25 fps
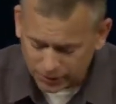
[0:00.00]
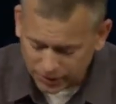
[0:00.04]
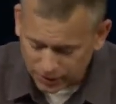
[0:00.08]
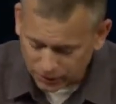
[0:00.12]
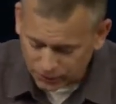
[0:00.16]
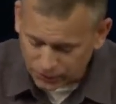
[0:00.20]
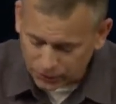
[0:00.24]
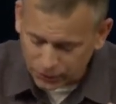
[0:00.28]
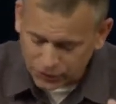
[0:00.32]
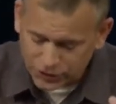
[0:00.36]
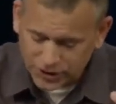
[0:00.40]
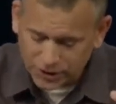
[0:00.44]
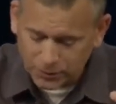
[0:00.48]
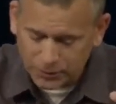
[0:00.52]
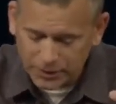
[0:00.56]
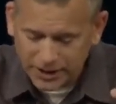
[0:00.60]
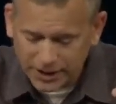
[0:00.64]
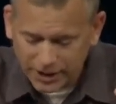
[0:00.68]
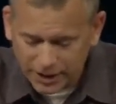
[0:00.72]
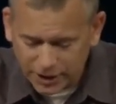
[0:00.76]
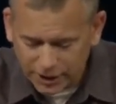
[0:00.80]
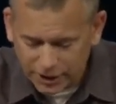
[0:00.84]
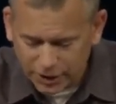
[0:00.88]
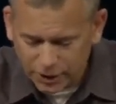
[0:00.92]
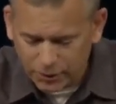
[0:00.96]
And the first thing we
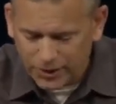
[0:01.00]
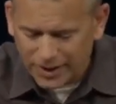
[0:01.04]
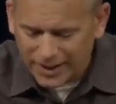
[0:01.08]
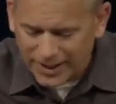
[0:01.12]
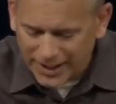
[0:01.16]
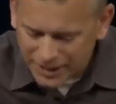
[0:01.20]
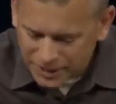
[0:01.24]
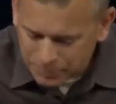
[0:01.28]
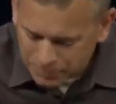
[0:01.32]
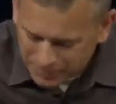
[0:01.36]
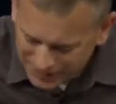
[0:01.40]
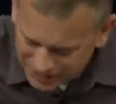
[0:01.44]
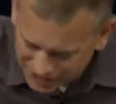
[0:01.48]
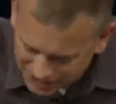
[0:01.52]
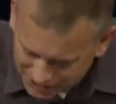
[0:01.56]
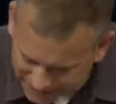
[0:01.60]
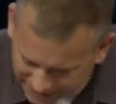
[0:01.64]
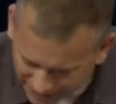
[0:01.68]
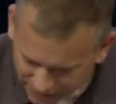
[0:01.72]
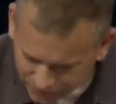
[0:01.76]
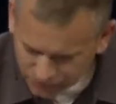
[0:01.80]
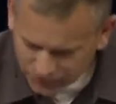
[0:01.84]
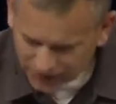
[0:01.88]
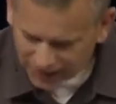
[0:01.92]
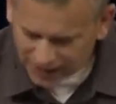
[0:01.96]
need to do is be
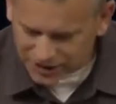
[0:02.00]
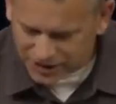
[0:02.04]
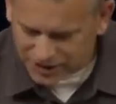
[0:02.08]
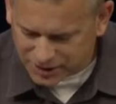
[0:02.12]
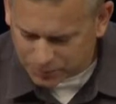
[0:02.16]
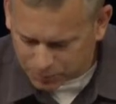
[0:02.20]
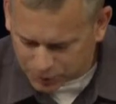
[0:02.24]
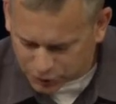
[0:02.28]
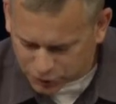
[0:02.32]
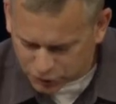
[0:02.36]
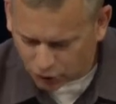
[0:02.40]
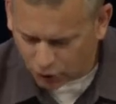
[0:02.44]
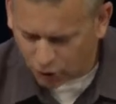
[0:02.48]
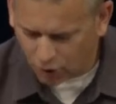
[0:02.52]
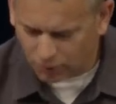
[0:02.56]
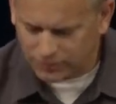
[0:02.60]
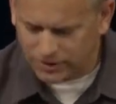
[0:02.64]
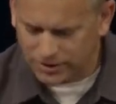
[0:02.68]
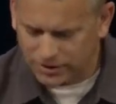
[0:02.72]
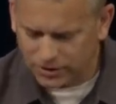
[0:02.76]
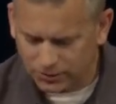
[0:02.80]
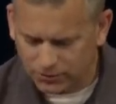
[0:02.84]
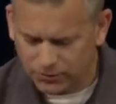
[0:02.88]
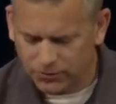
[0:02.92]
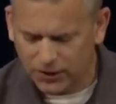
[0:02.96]
steadfastly
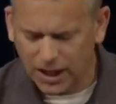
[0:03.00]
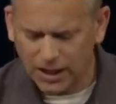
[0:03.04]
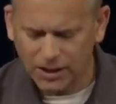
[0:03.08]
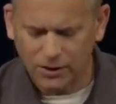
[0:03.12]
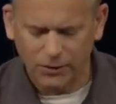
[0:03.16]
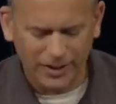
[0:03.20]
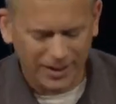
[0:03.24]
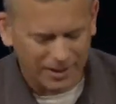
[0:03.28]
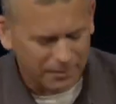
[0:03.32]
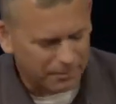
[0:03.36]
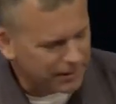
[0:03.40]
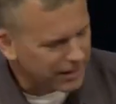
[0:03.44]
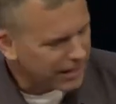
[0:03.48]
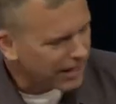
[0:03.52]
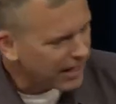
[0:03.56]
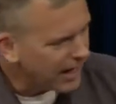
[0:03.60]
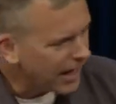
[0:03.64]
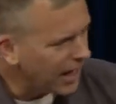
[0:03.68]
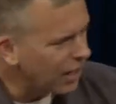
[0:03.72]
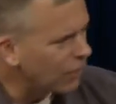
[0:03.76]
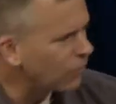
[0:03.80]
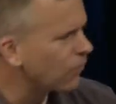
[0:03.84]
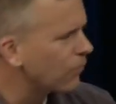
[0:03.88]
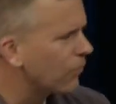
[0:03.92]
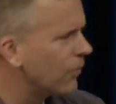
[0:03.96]
resolved to follow Him
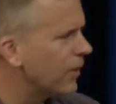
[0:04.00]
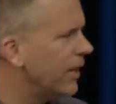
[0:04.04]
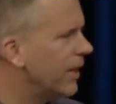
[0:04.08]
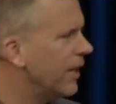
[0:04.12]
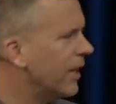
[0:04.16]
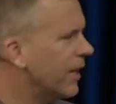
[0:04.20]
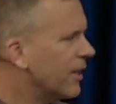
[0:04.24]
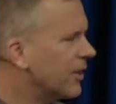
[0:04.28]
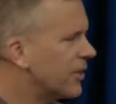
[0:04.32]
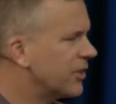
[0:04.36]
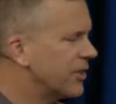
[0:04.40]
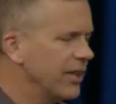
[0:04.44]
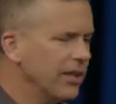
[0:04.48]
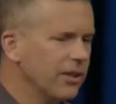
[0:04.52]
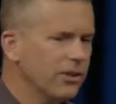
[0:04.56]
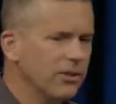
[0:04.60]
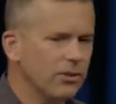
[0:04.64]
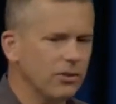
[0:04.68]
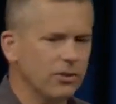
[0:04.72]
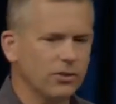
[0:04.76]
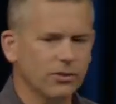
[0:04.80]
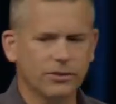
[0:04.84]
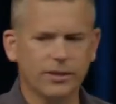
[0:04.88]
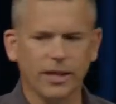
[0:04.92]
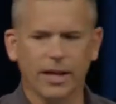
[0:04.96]
every
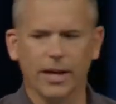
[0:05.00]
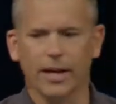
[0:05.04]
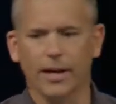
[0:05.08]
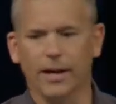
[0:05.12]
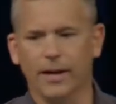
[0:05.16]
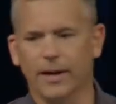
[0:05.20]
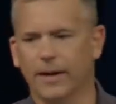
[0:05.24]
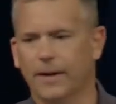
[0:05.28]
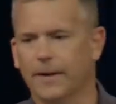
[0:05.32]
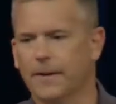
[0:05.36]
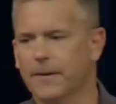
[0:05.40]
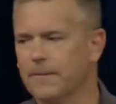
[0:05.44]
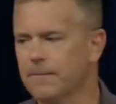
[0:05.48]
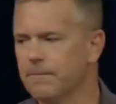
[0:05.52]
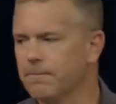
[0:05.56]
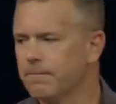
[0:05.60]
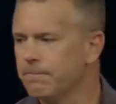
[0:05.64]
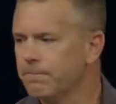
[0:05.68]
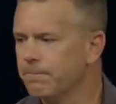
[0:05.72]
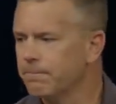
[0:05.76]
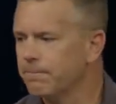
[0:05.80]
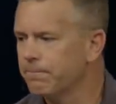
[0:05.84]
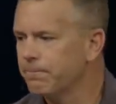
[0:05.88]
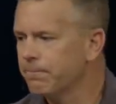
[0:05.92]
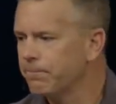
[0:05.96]
single day,
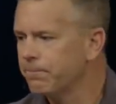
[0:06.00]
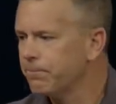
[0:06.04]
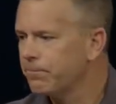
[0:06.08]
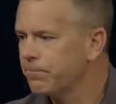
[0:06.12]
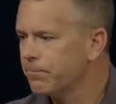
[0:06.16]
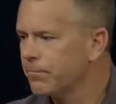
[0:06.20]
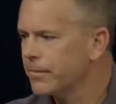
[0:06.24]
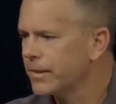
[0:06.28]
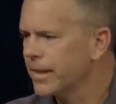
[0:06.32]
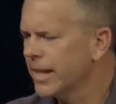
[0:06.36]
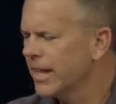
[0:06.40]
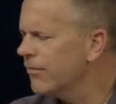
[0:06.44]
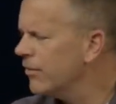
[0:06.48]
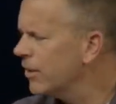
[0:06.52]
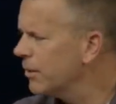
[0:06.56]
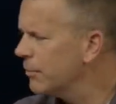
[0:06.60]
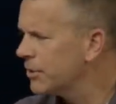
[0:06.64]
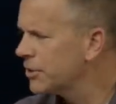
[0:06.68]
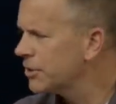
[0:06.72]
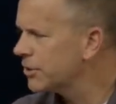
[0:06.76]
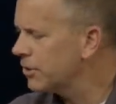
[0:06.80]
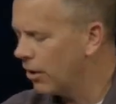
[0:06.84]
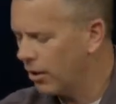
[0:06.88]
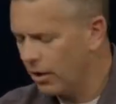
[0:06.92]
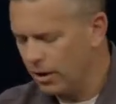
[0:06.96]
even
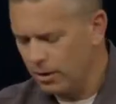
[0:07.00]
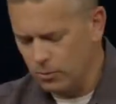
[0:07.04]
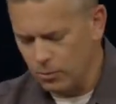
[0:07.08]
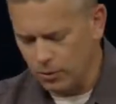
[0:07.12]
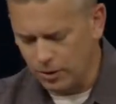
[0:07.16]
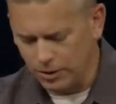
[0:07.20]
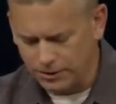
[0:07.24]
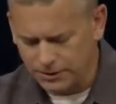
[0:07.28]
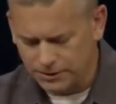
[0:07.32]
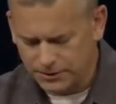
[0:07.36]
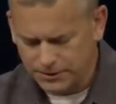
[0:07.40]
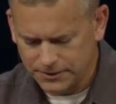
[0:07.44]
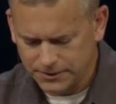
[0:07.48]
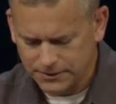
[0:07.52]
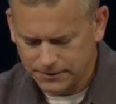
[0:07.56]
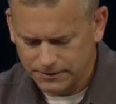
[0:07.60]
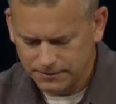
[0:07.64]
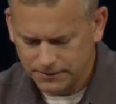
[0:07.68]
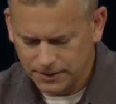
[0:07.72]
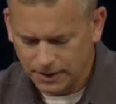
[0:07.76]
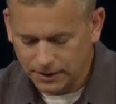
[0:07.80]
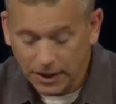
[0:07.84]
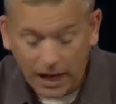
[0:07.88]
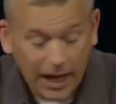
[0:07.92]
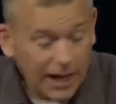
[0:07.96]
amidst the hard ones.
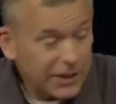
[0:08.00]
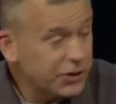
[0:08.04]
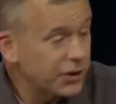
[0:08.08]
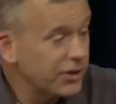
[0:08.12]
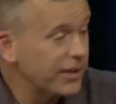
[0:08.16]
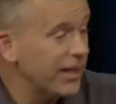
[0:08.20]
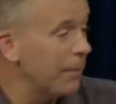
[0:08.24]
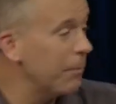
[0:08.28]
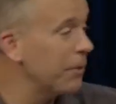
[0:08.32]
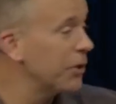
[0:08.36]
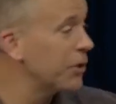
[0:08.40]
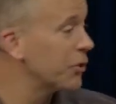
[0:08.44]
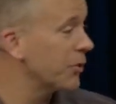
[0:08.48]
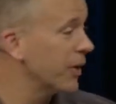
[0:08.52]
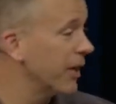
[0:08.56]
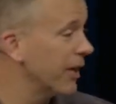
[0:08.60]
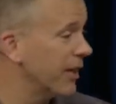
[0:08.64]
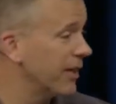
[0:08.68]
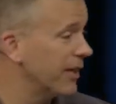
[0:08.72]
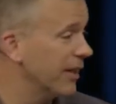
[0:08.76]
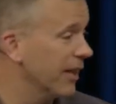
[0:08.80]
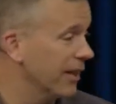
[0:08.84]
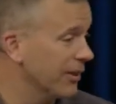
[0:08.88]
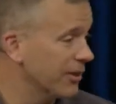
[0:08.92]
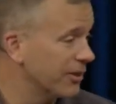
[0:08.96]
Elijah
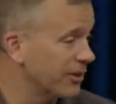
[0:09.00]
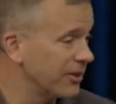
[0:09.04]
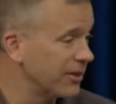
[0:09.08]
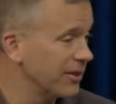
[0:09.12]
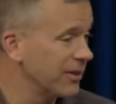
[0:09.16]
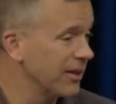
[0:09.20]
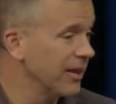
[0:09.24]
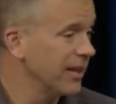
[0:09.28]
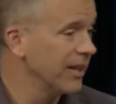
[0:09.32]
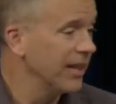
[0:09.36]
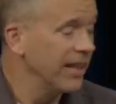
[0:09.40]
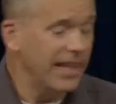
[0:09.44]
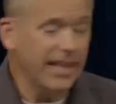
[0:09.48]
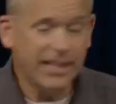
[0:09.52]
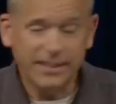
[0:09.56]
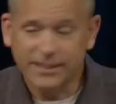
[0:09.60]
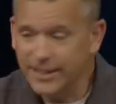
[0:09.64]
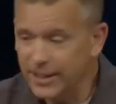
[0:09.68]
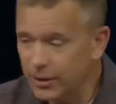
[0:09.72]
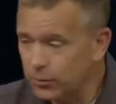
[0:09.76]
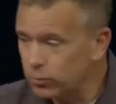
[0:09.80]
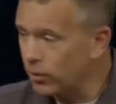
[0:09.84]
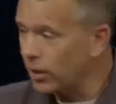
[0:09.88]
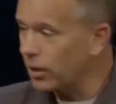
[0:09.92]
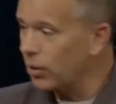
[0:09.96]
demonstrated this. He
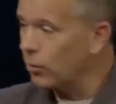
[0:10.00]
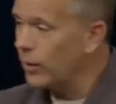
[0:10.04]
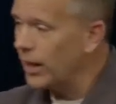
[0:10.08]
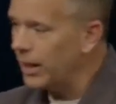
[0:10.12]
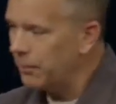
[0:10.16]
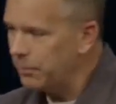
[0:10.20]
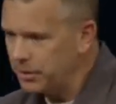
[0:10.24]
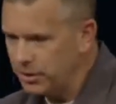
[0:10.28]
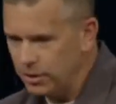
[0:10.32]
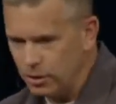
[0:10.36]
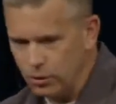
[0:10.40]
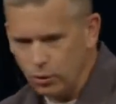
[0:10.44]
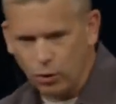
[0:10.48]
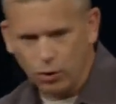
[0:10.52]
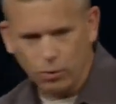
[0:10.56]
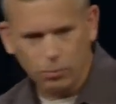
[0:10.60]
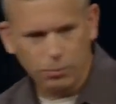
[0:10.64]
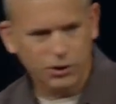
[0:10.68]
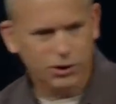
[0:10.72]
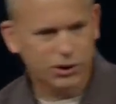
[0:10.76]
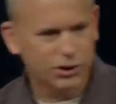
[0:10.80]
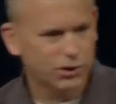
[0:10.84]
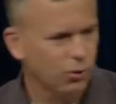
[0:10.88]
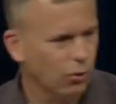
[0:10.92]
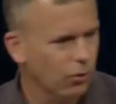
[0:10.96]
did run away, but the Lord
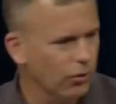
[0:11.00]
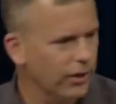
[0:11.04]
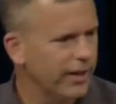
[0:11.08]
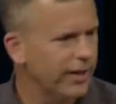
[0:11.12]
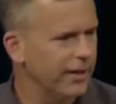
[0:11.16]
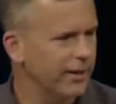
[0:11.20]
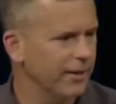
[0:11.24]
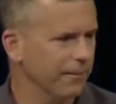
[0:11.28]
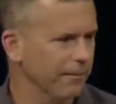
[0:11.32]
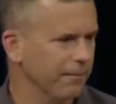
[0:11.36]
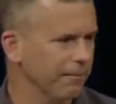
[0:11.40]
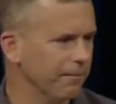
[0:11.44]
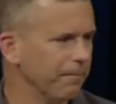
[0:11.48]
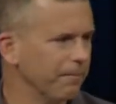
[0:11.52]
restored him.